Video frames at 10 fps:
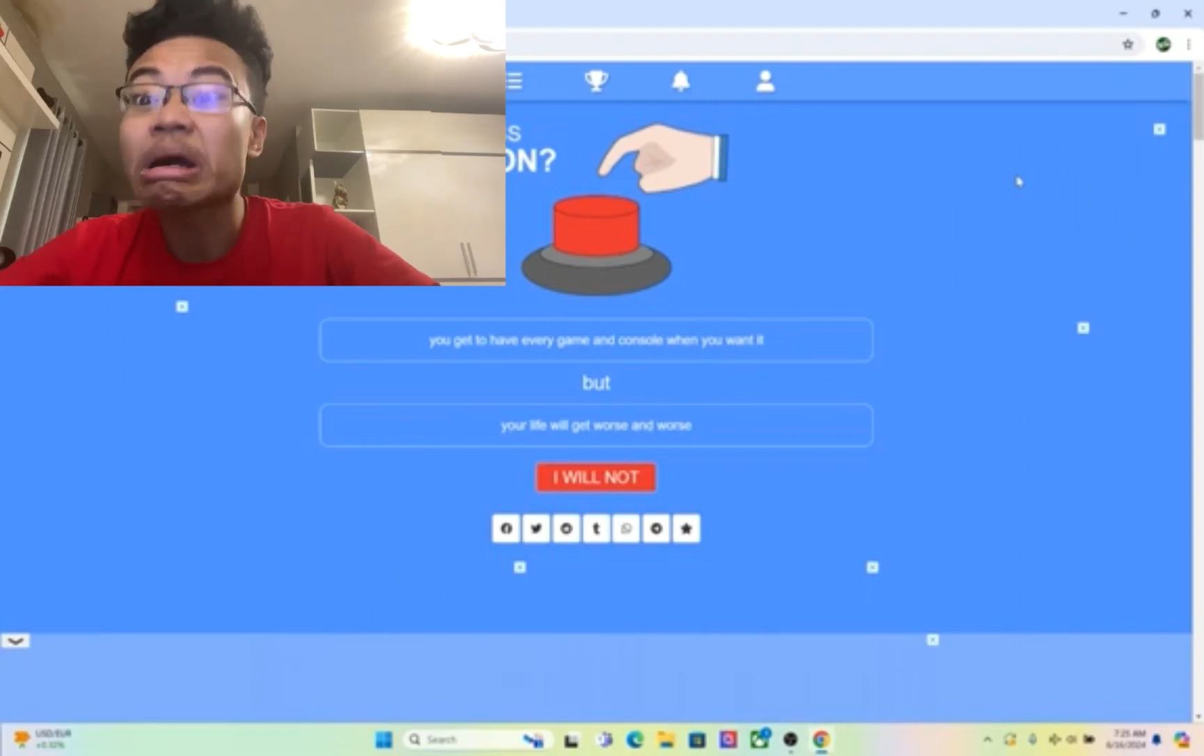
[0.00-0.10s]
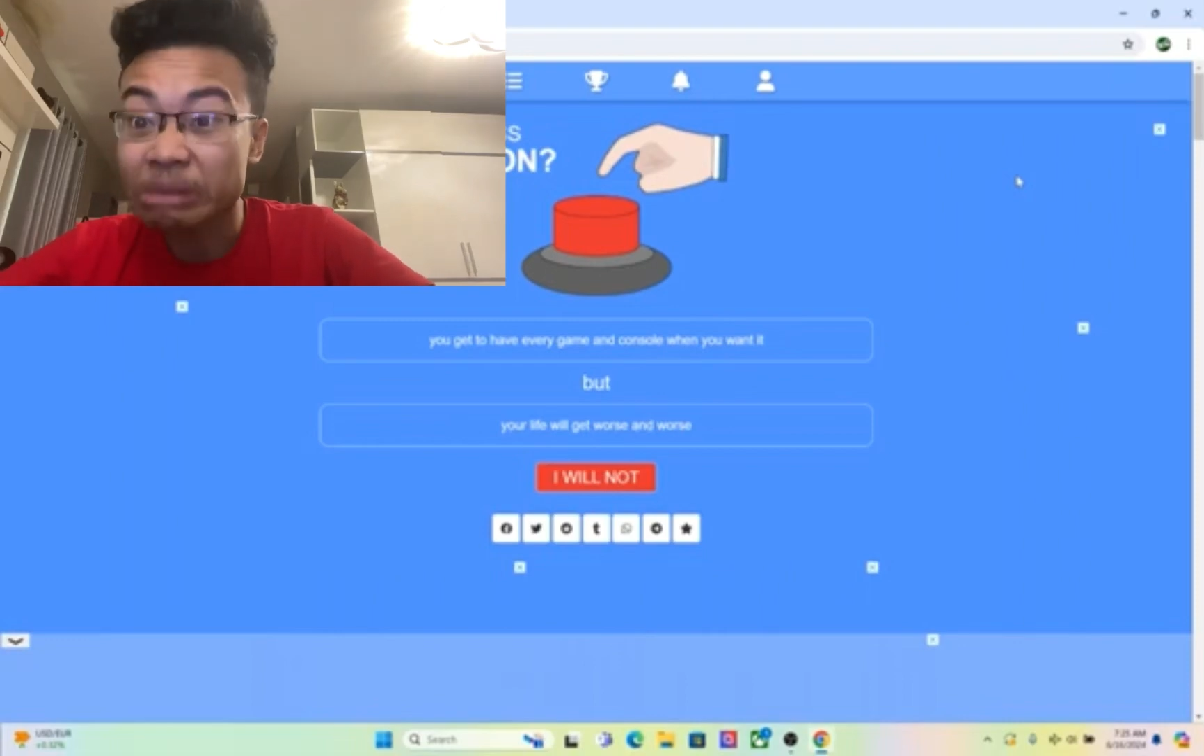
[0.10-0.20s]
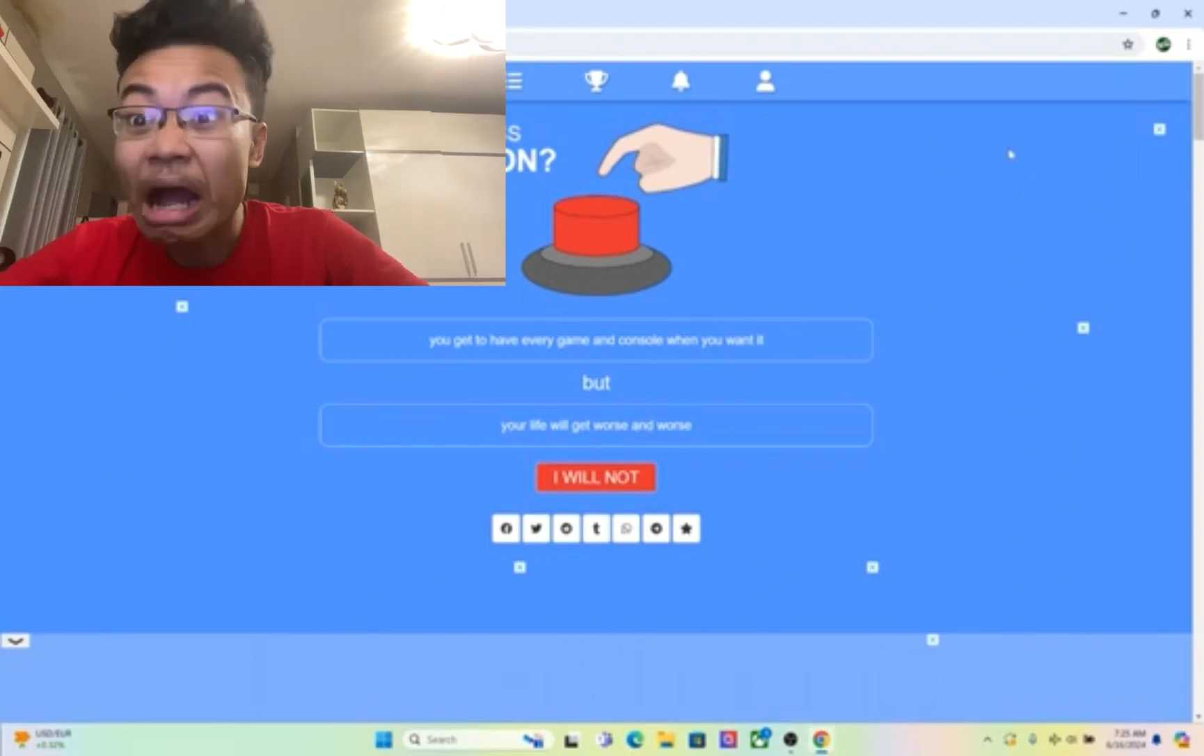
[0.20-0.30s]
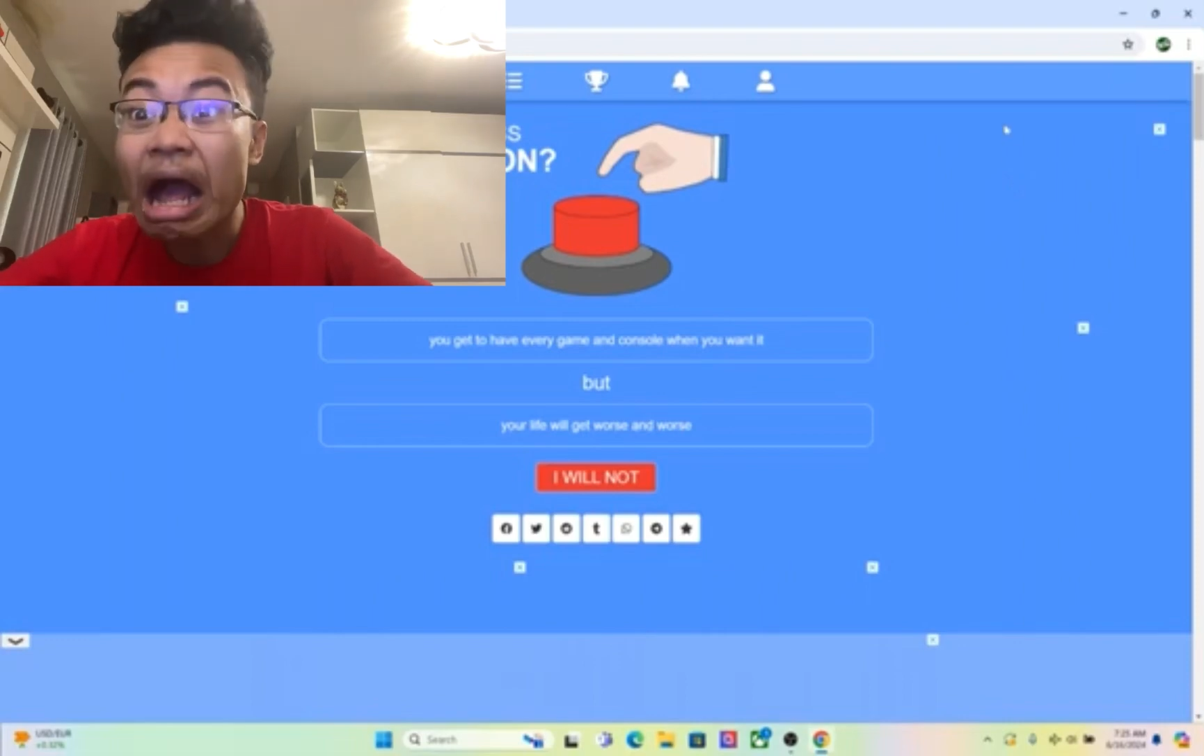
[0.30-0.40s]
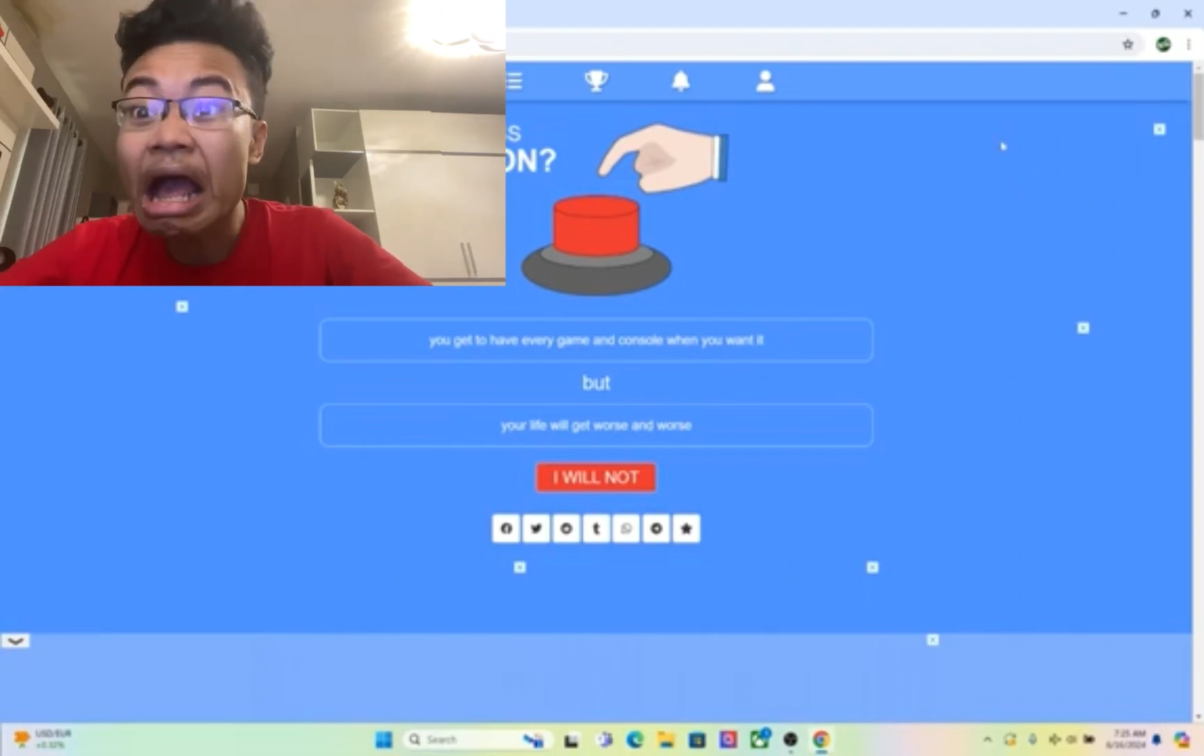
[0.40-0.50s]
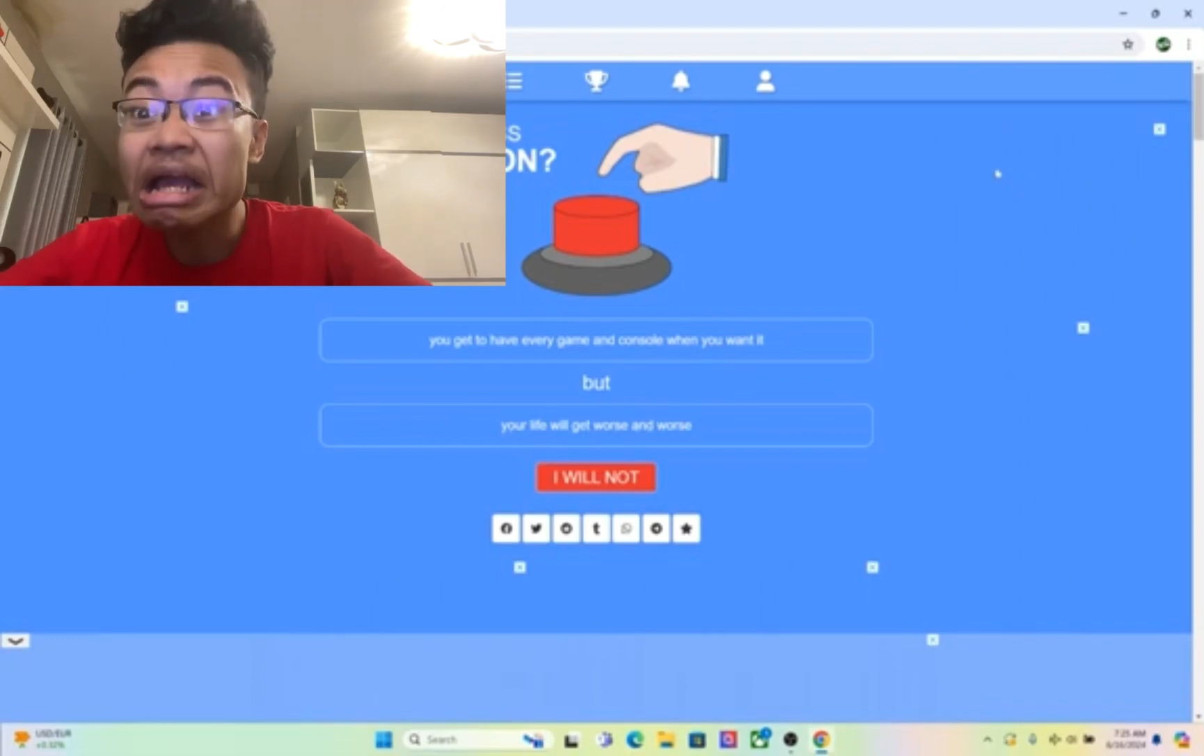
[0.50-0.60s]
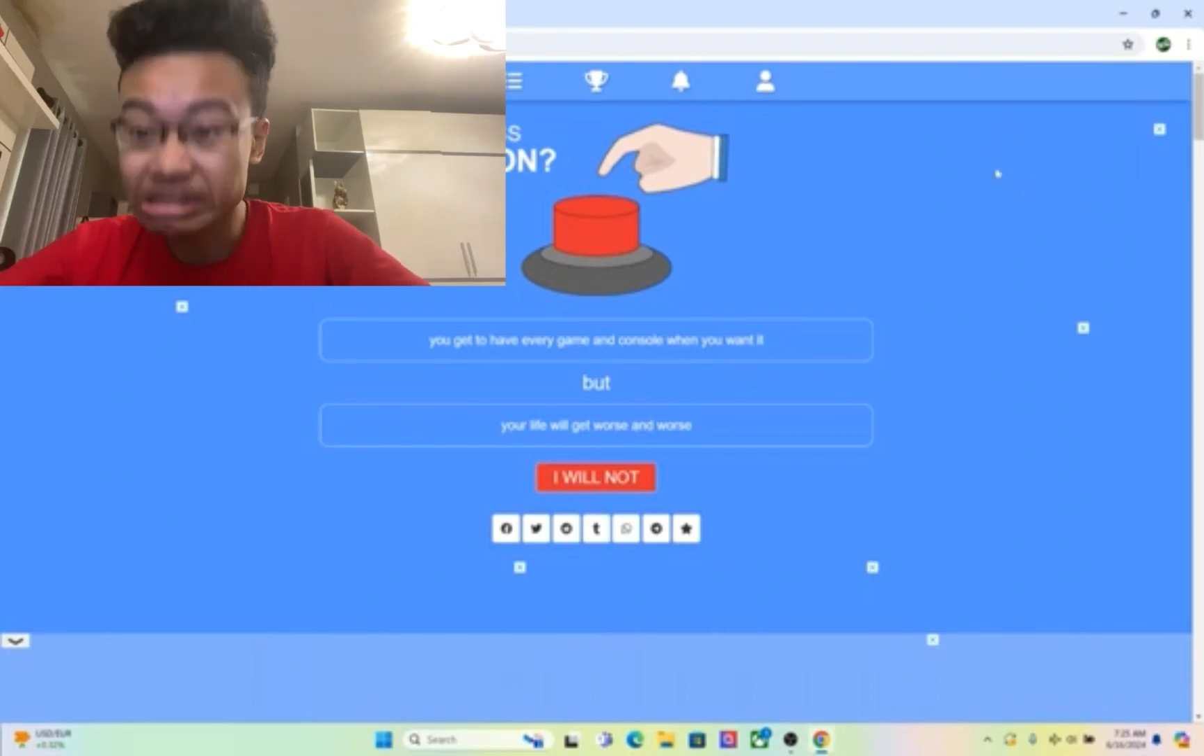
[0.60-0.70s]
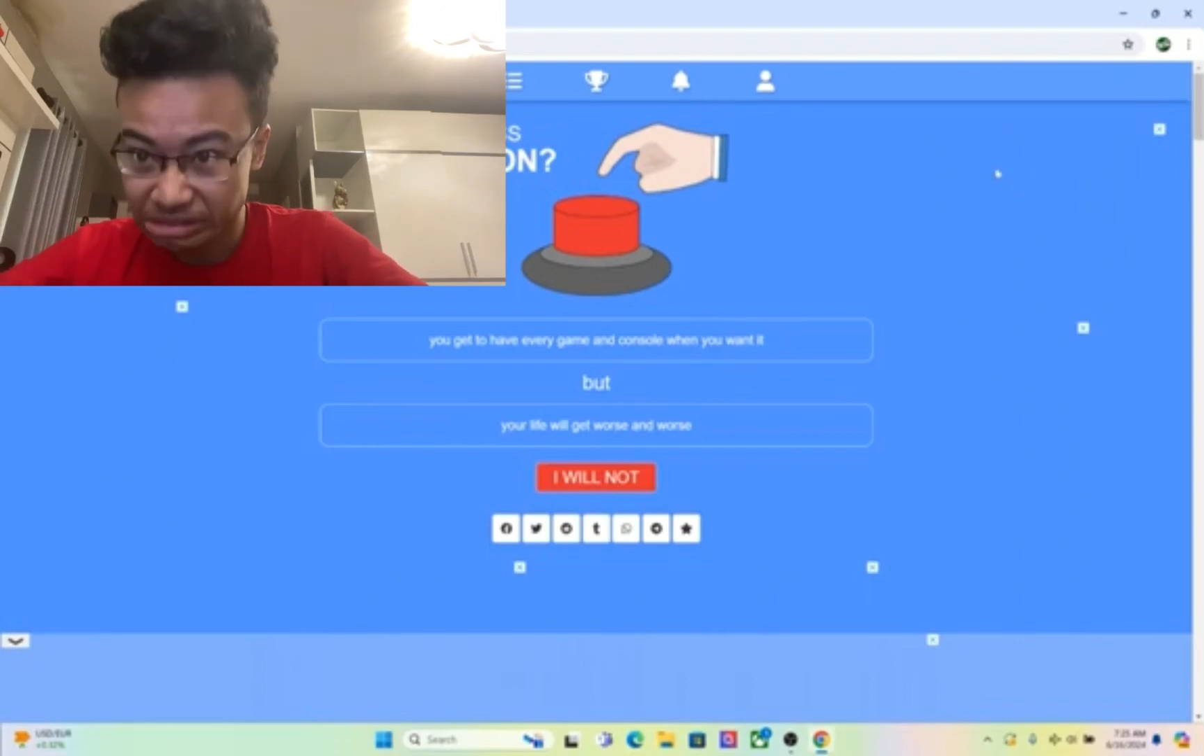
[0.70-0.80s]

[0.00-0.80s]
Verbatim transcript: right?